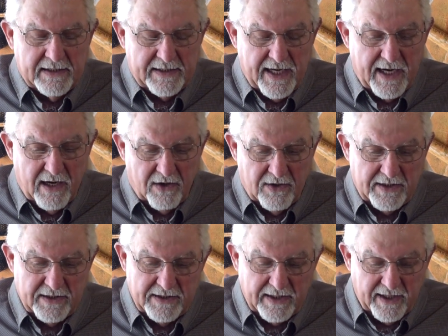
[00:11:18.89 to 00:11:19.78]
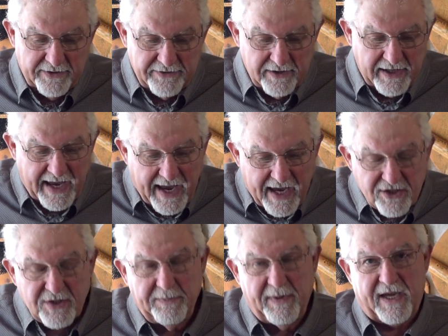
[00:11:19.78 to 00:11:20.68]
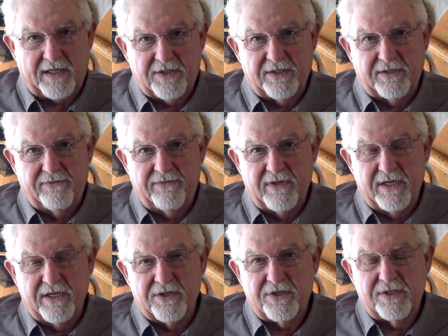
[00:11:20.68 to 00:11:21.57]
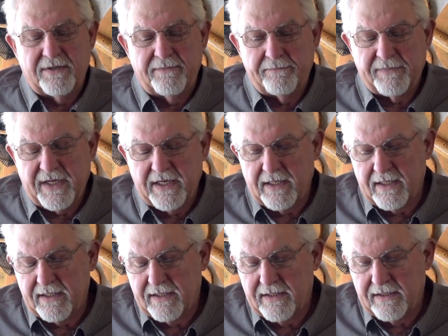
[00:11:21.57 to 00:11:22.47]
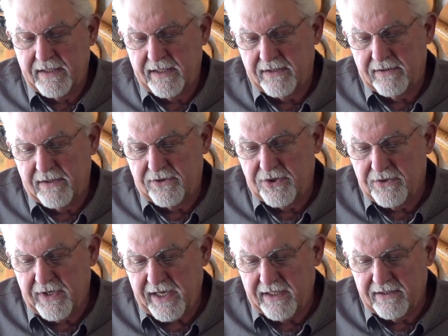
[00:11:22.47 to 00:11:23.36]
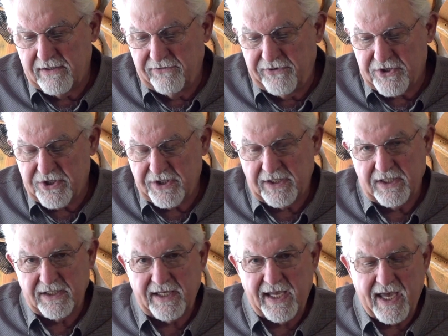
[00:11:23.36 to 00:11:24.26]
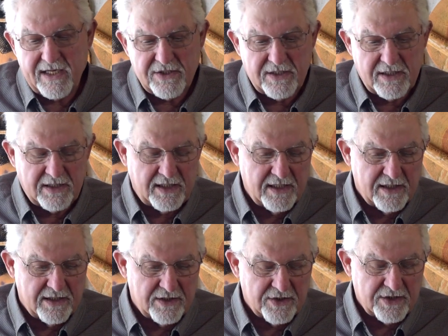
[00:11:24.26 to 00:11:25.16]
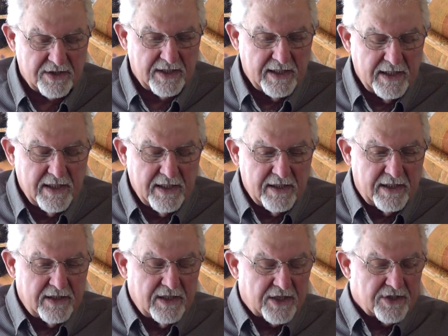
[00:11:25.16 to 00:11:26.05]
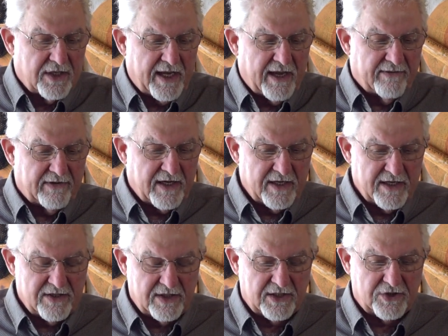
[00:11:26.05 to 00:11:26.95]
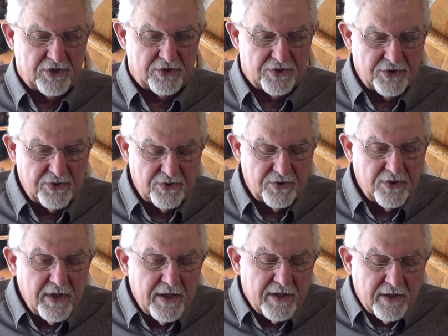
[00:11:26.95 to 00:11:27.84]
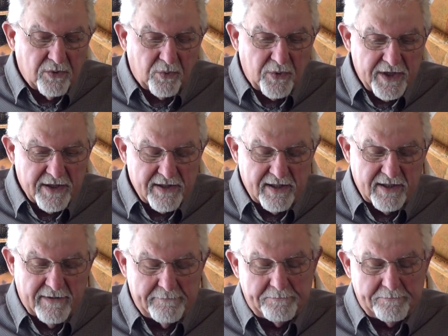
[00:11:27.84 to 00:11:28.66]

Now, other aspects of this two-handed fishing and casting is that doesn't have anything to do with